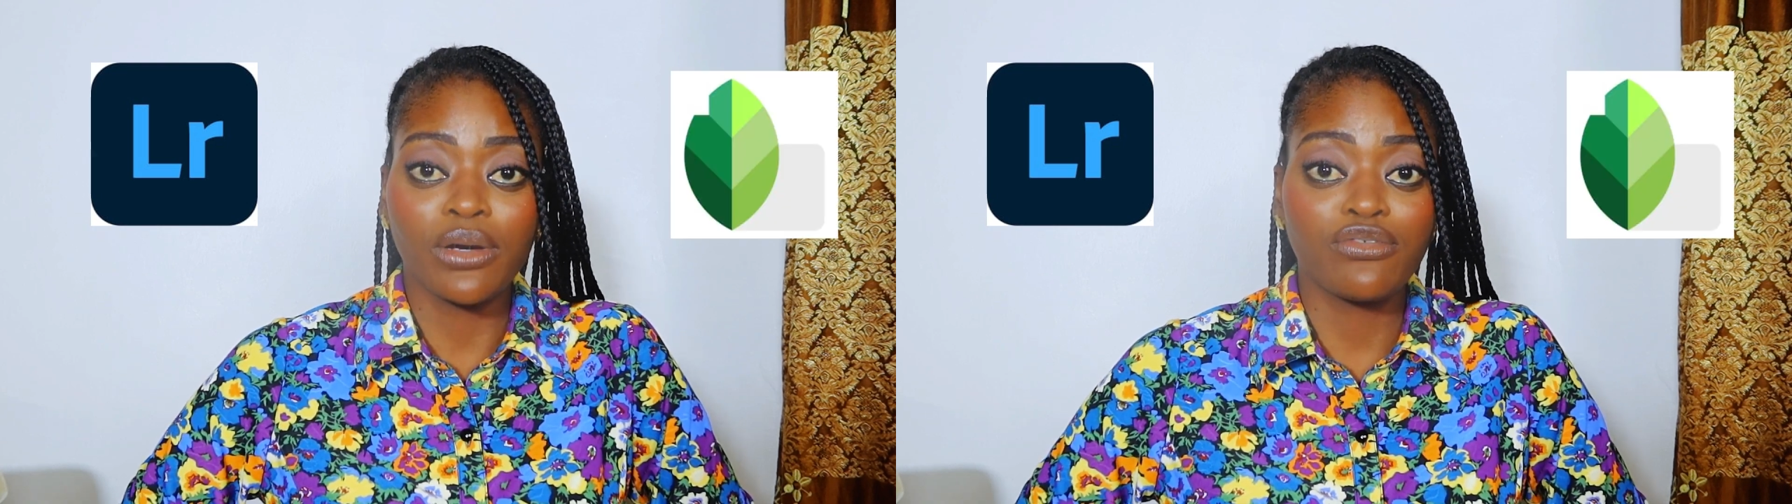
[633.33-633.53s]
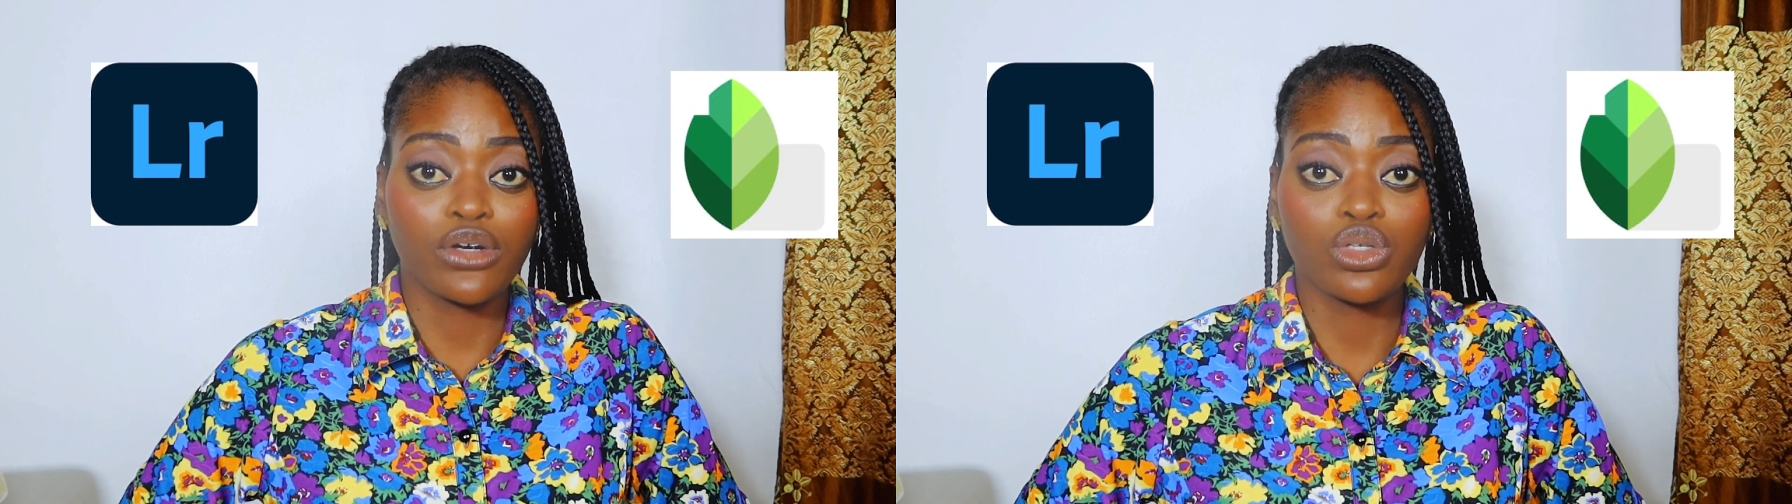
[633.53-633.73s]

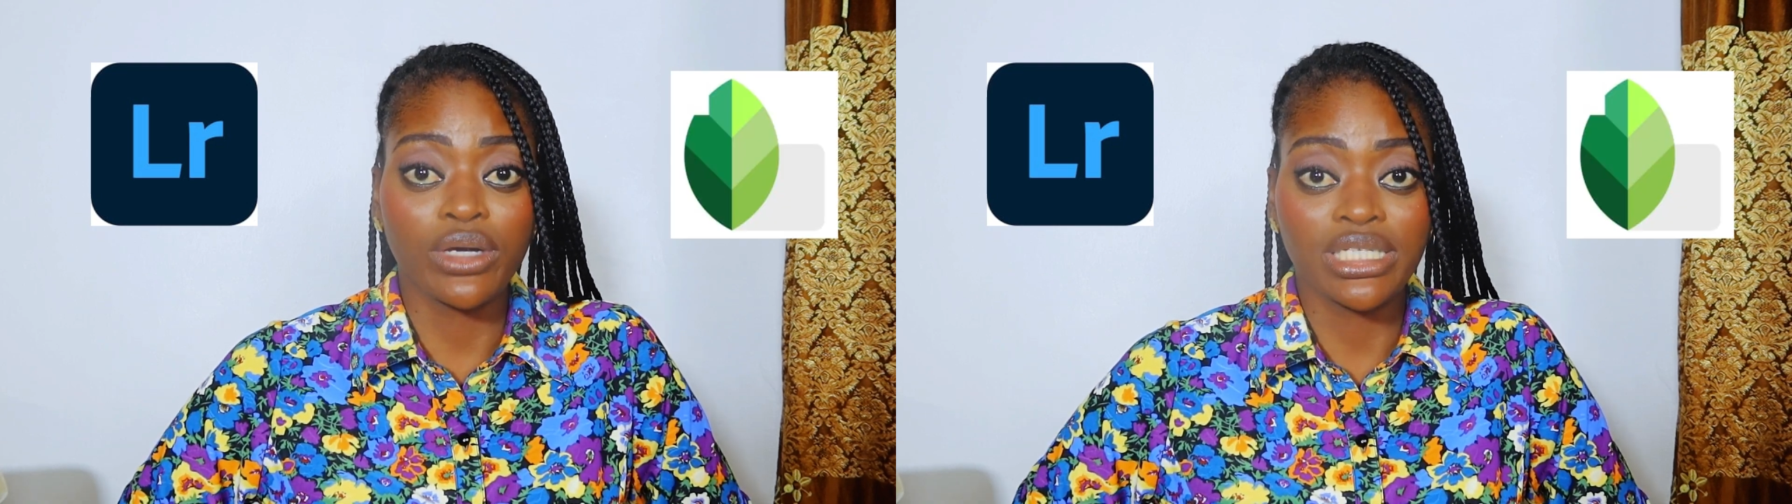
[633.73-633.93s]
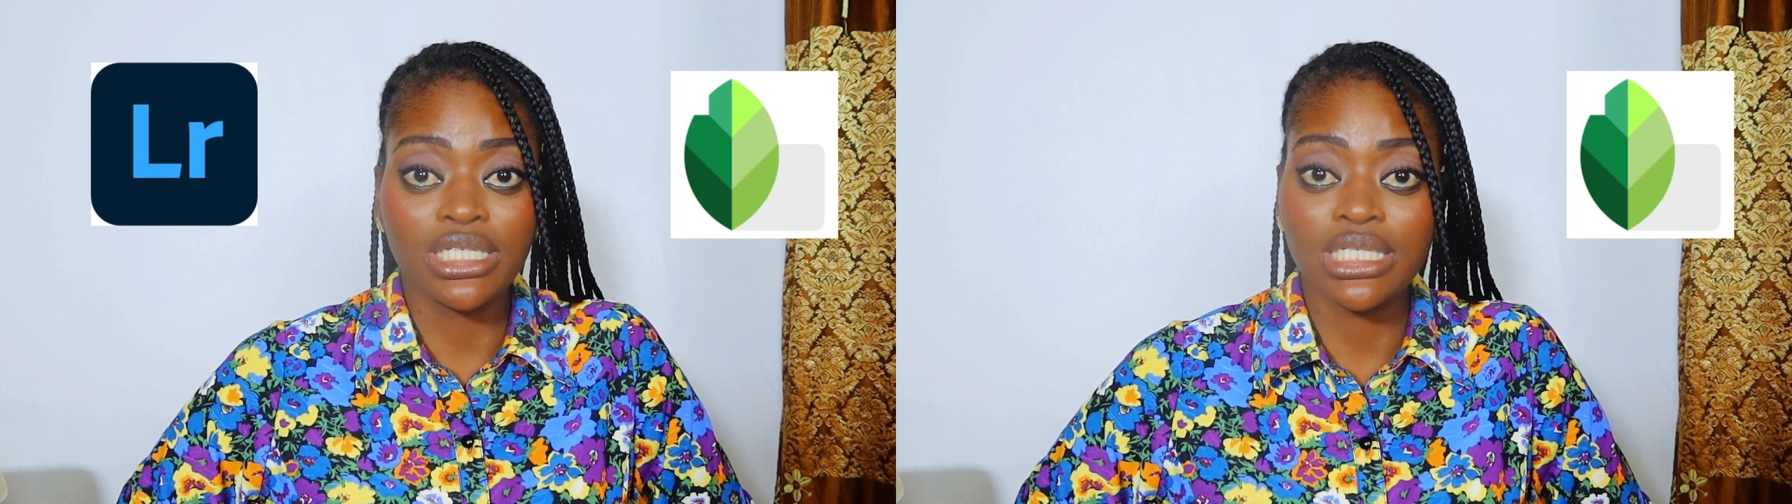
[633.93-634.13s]
photo
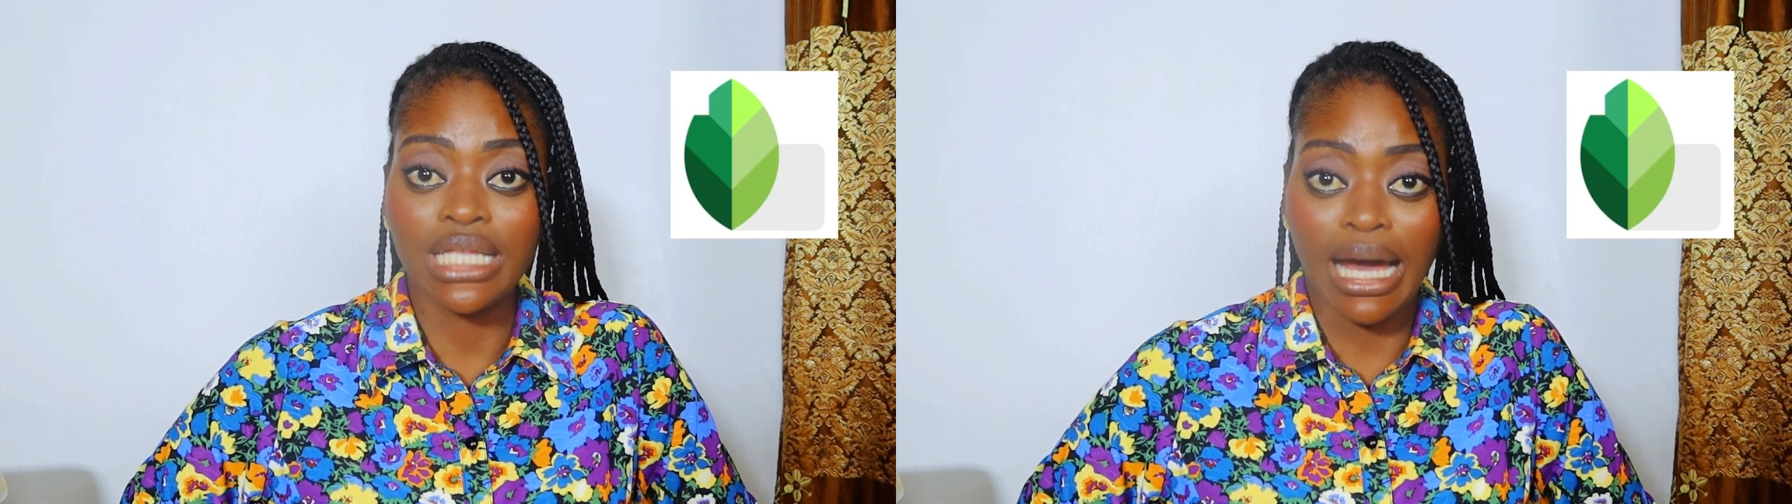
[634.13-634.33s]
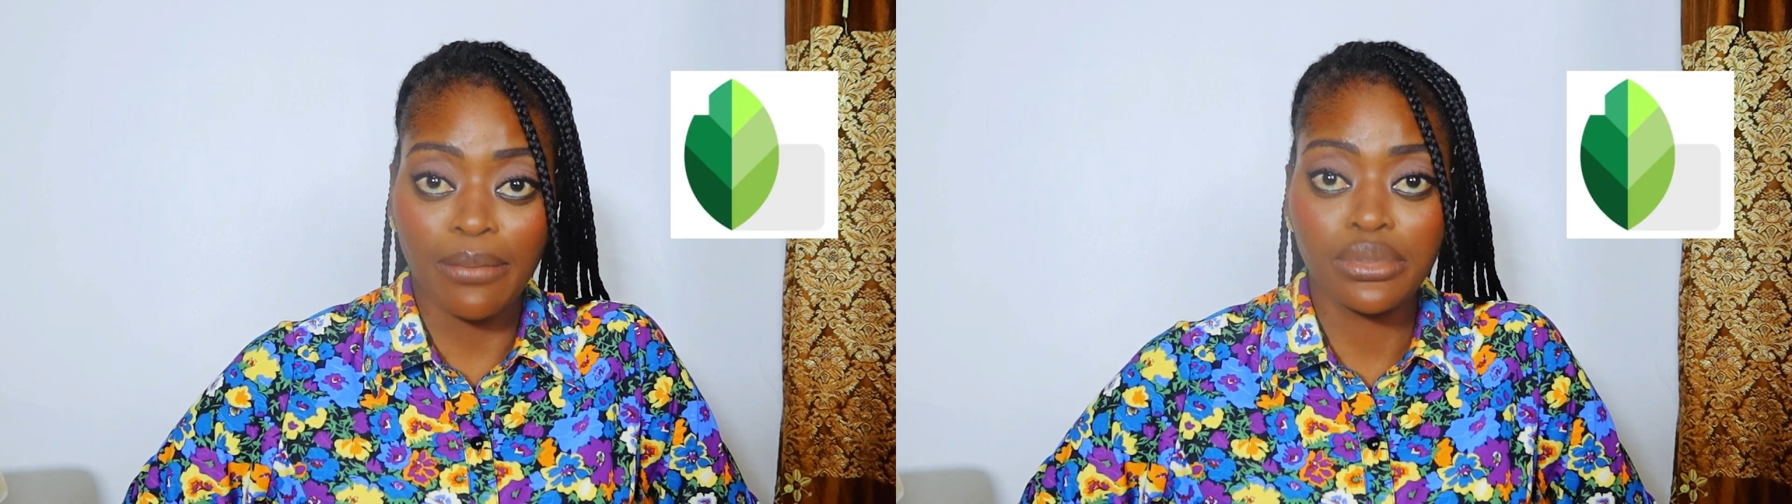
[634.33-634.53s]

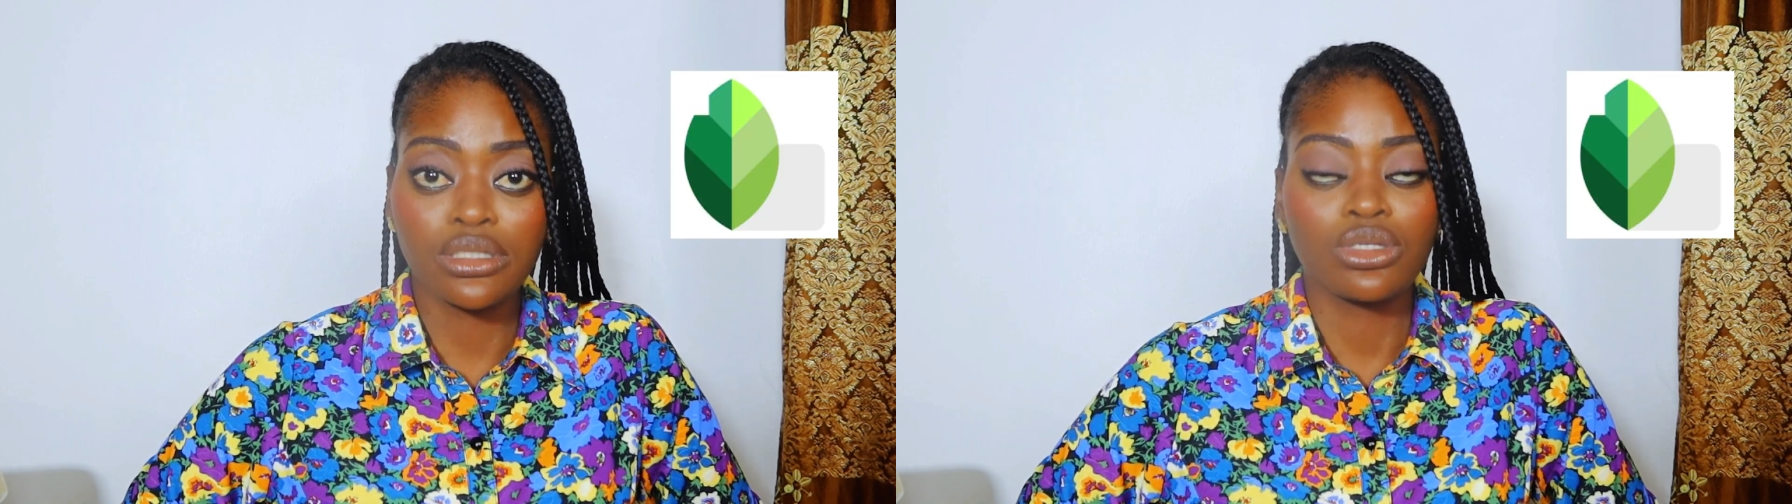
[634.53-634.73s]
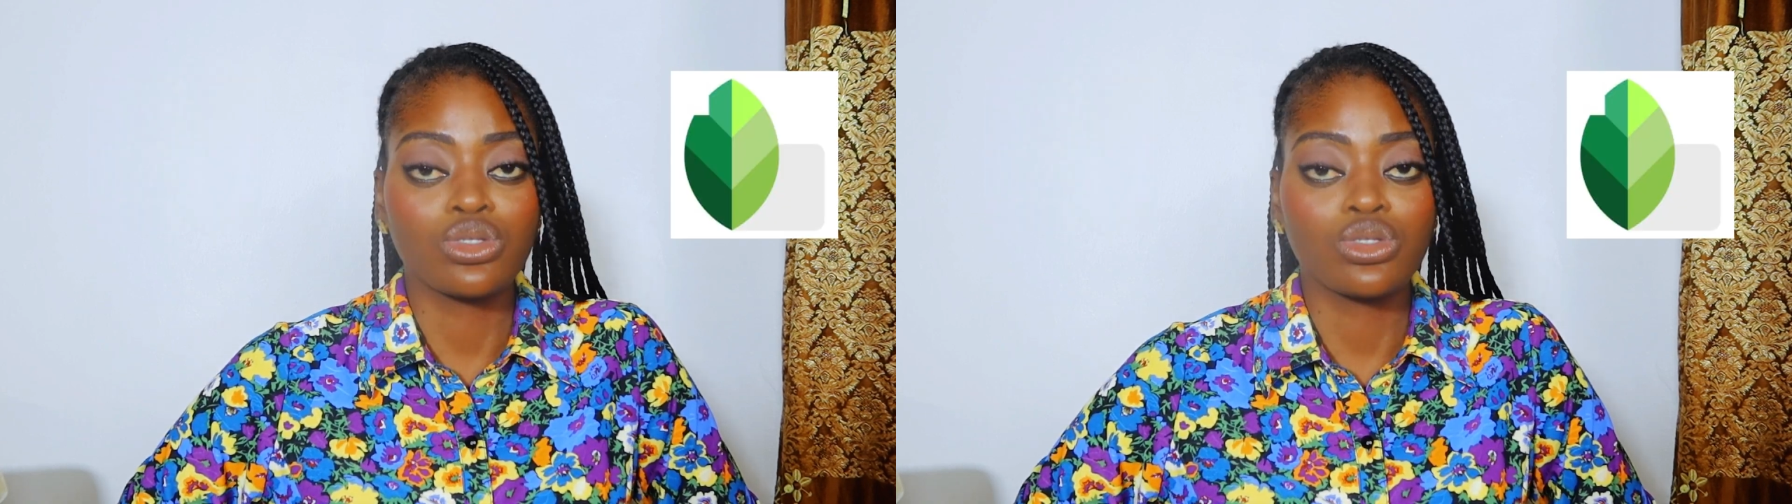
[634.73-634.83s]
editing apps,